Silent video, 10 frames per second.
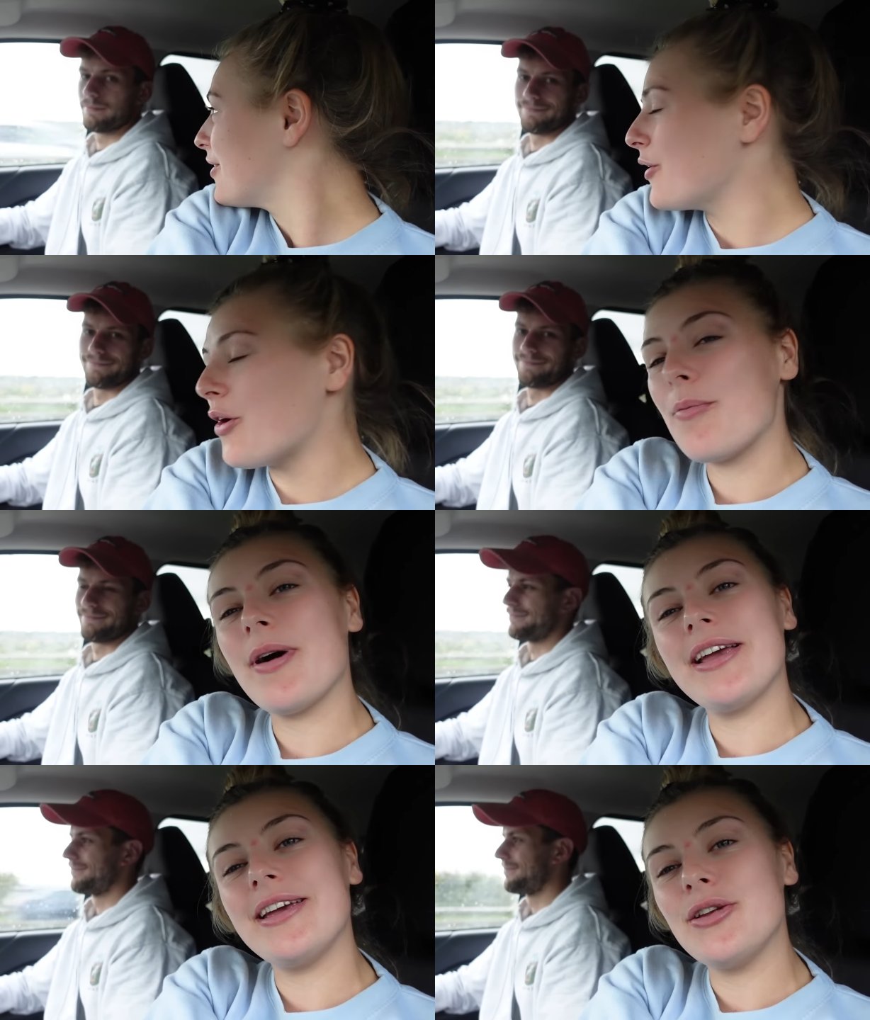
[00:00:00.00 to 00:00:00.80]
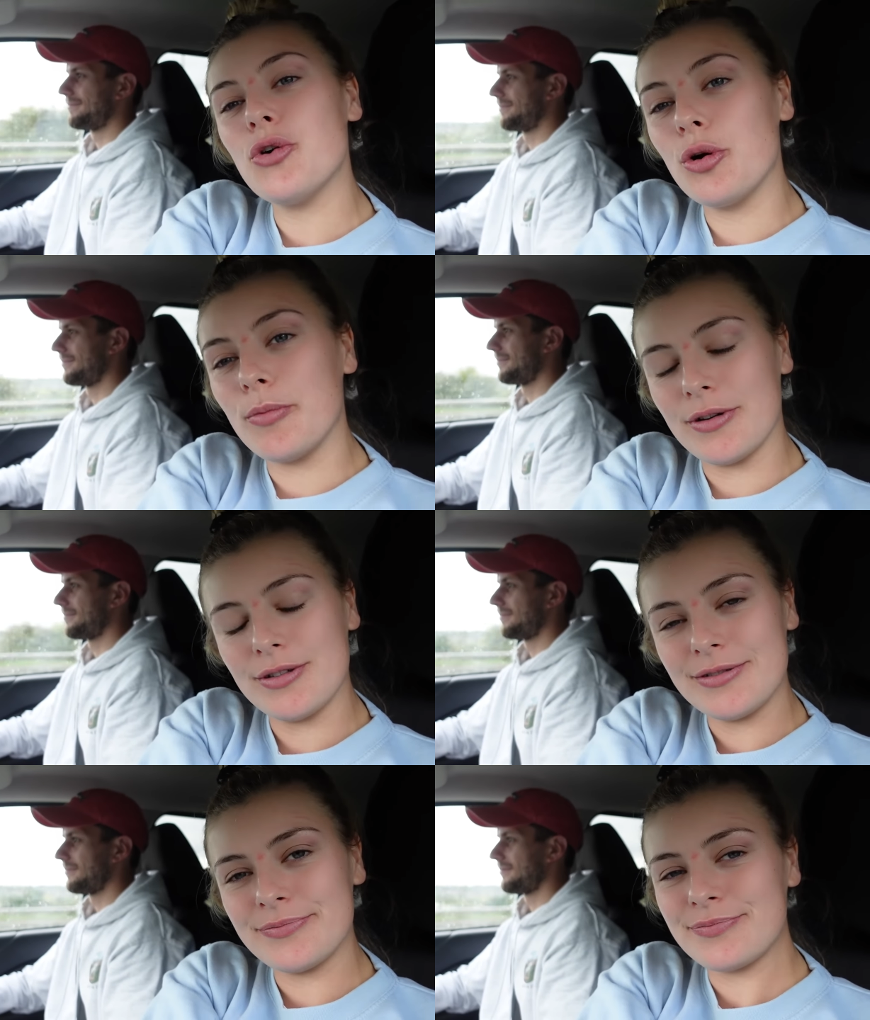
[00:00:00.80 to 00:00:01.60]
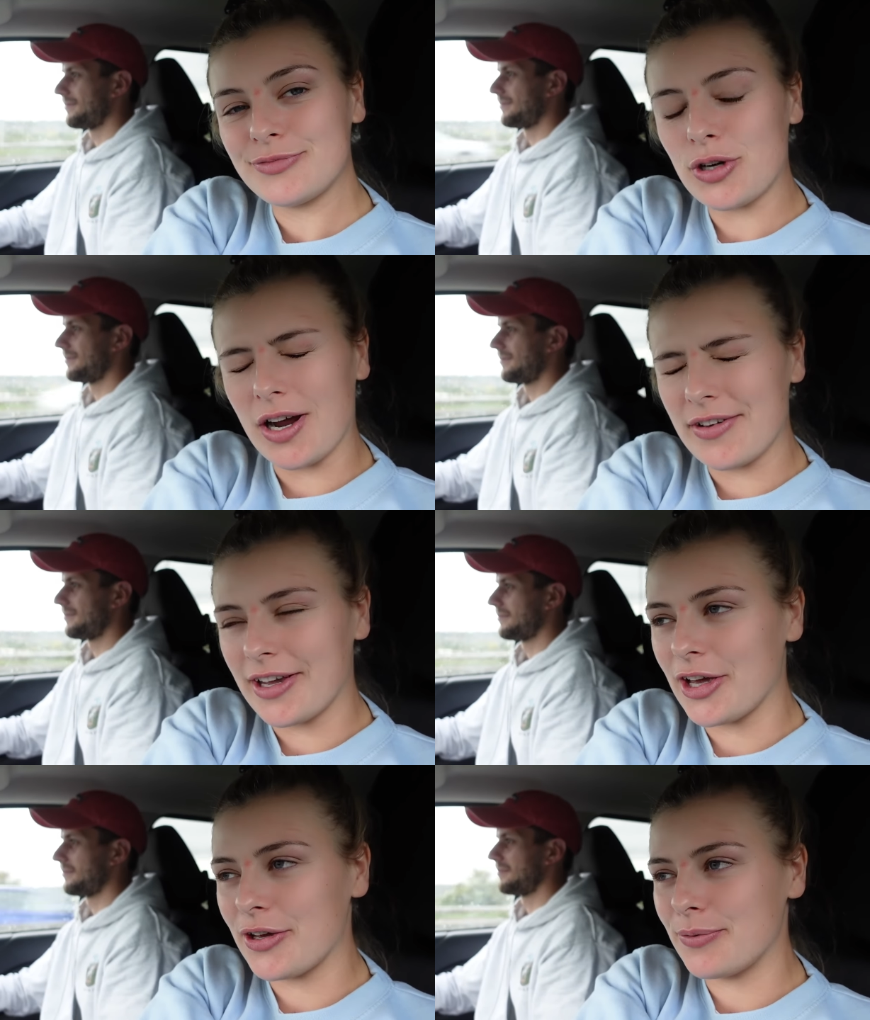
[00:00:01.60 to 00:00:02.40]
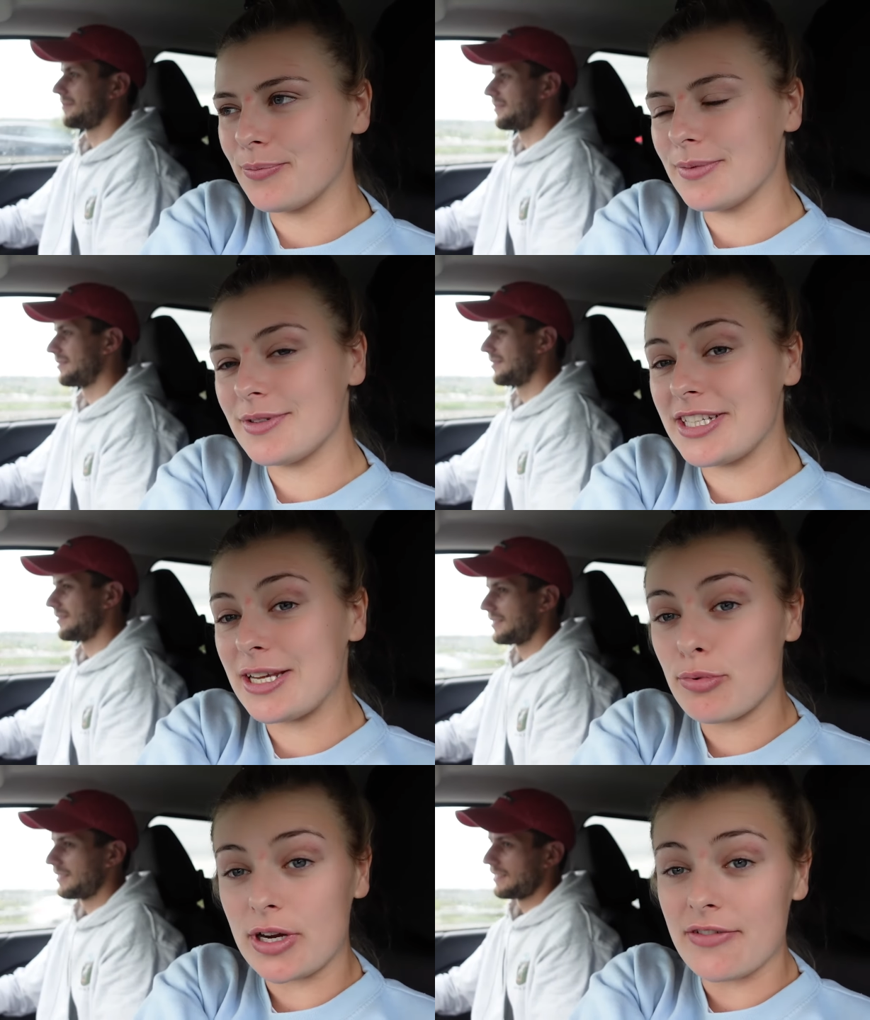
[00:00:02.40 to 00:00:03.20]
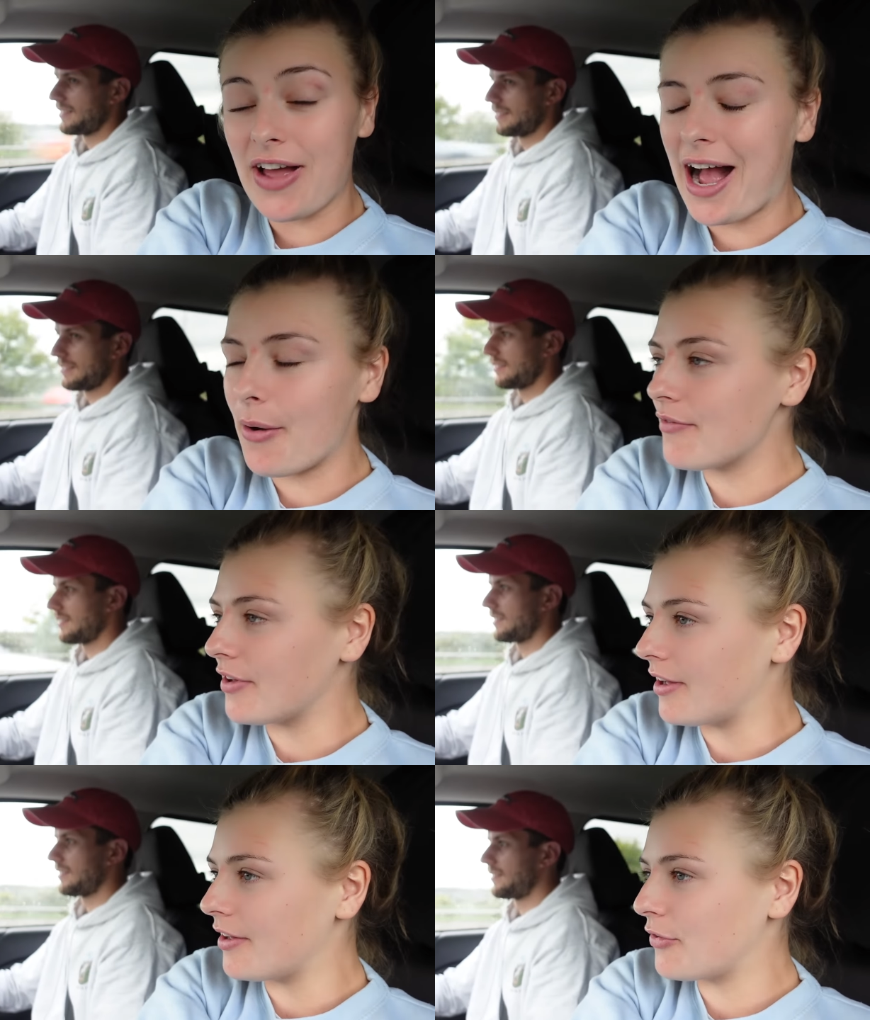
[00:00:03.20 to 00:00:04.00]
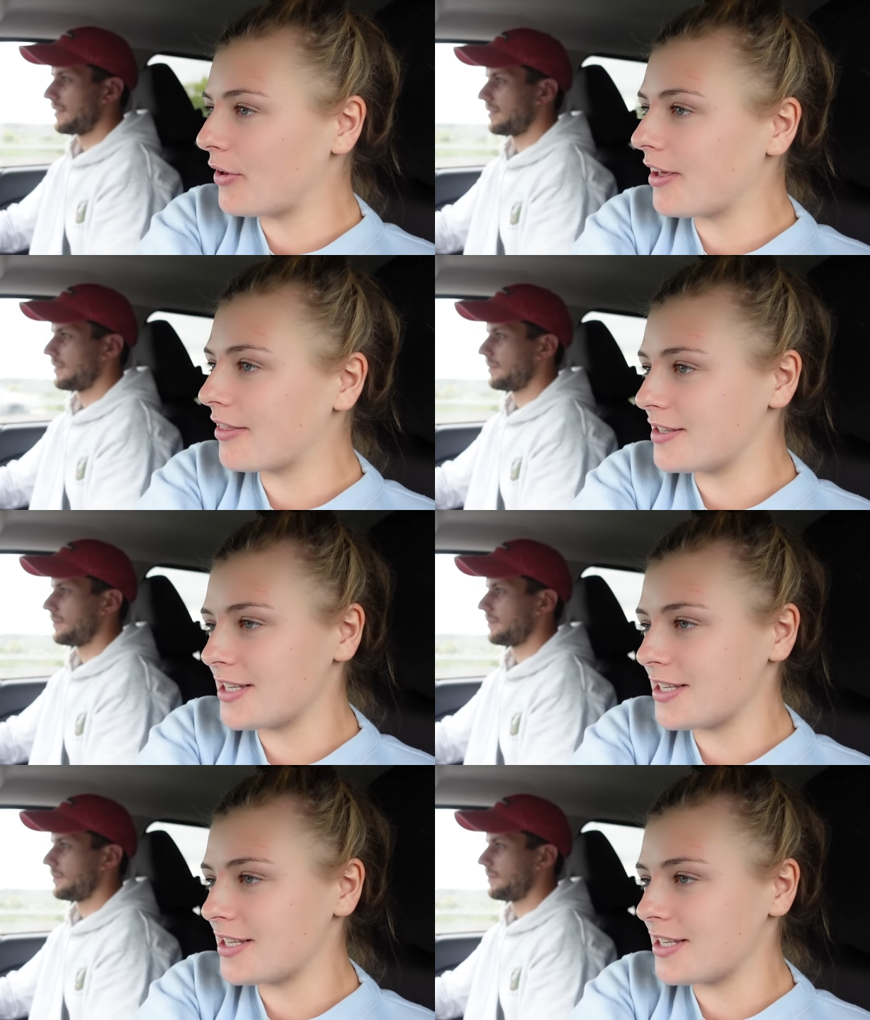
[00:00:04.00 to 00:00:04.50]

Speaker 1: not my normal driving home debrief. However, I feel like the